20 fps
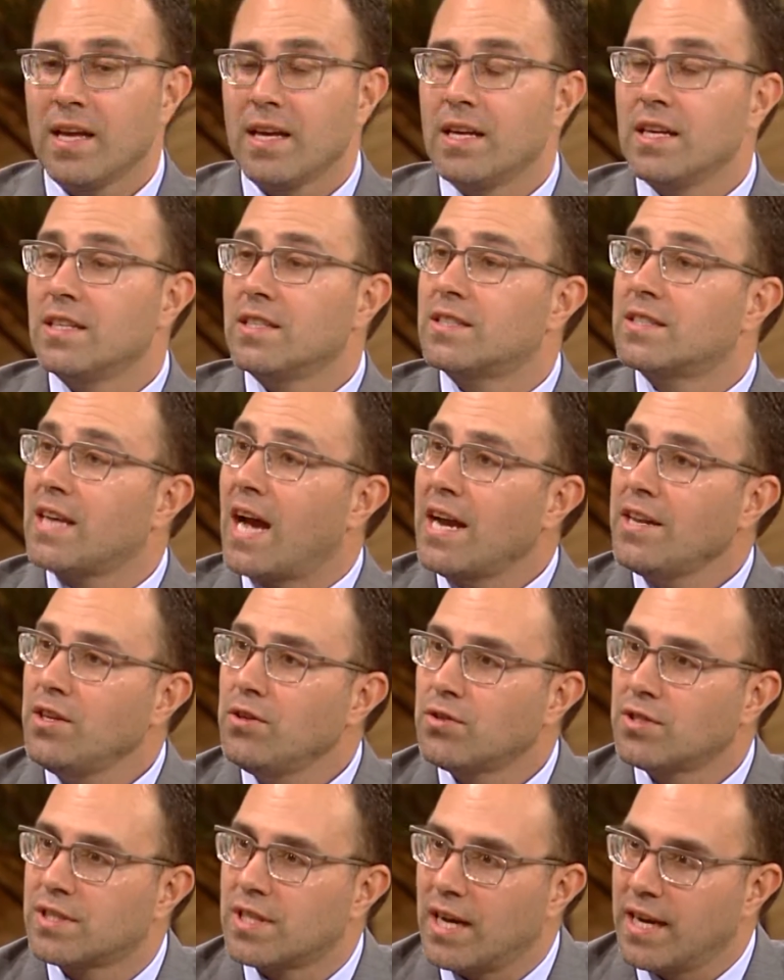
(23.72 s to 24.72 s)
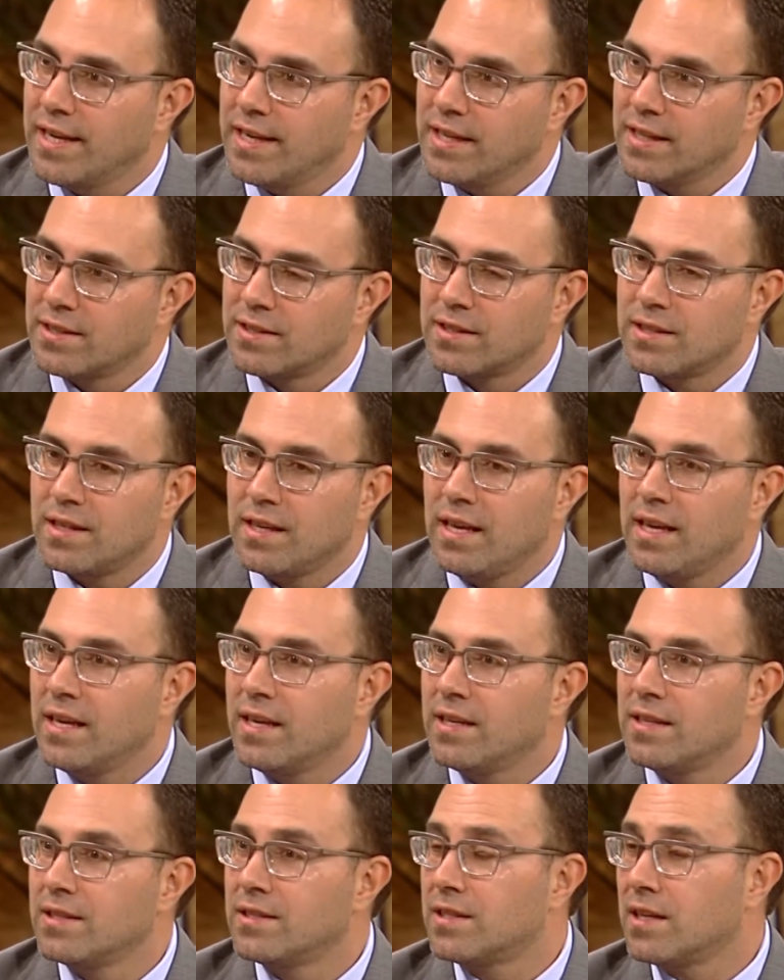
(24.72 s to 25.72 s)
Sinusitis
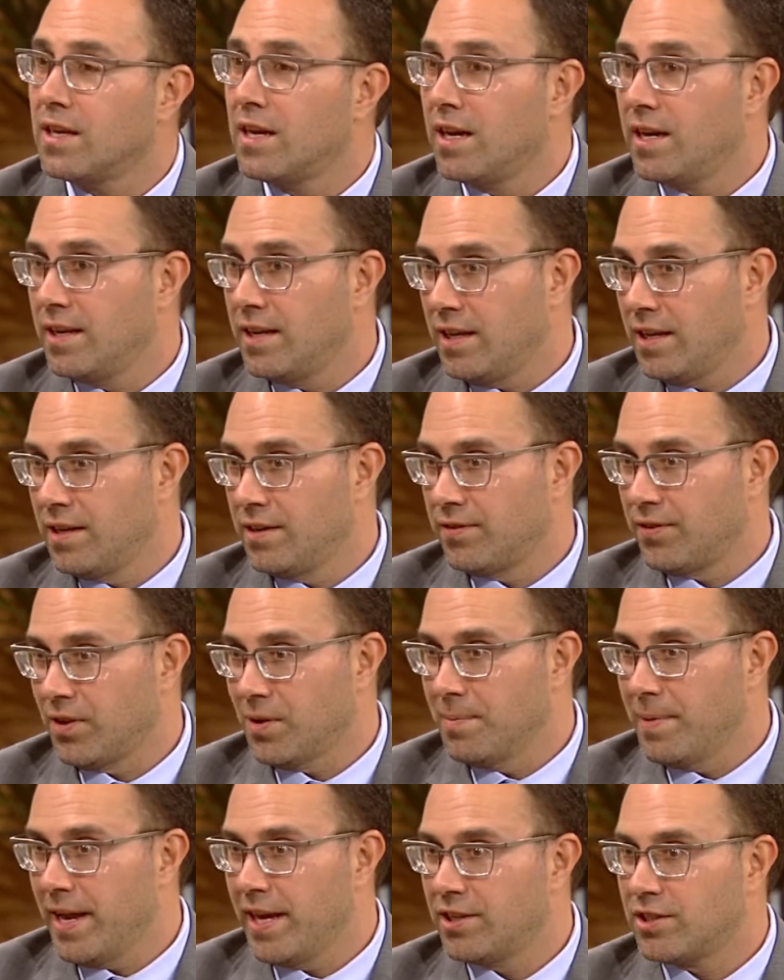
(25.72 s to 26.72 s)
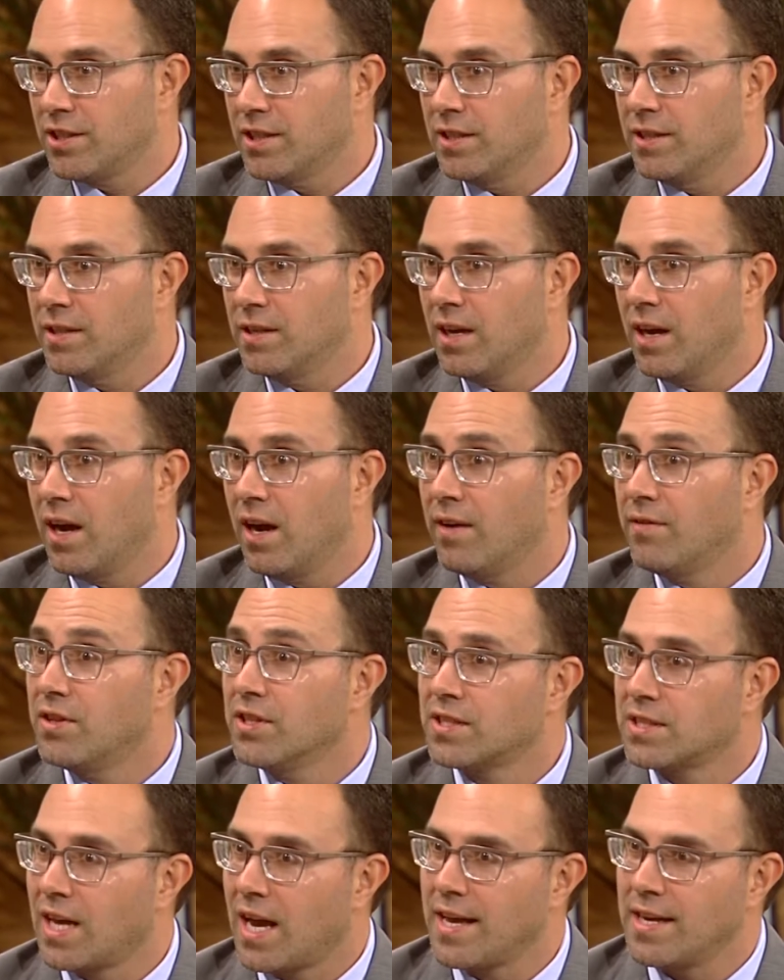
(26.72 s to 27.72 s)
is an inflammation of
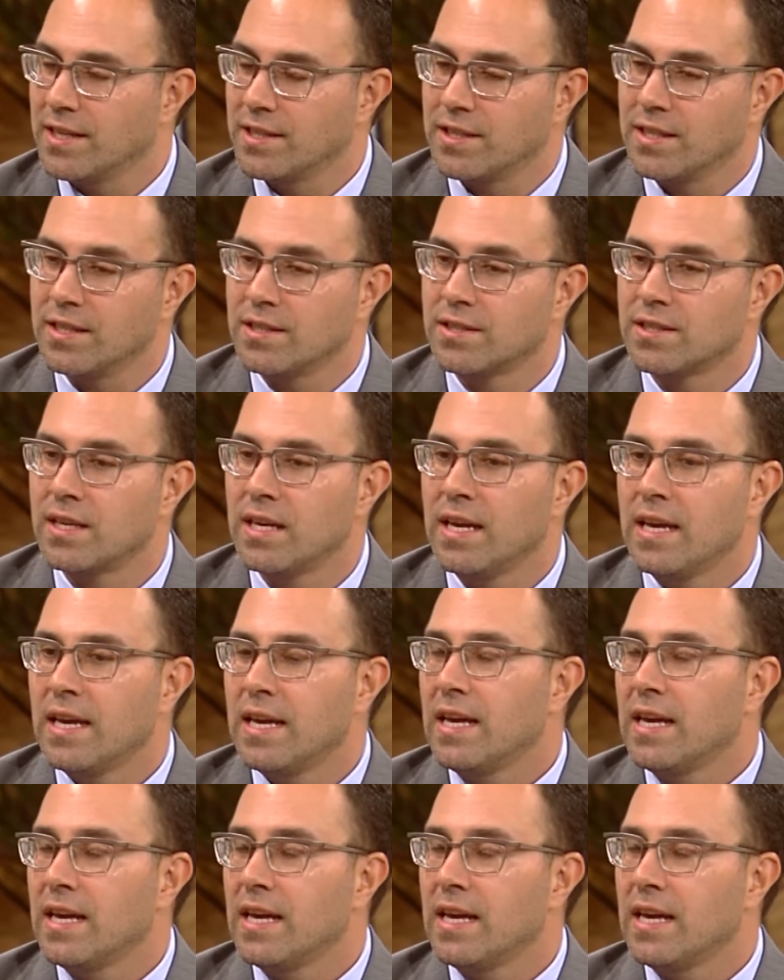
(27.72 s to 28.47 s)
the sinuses.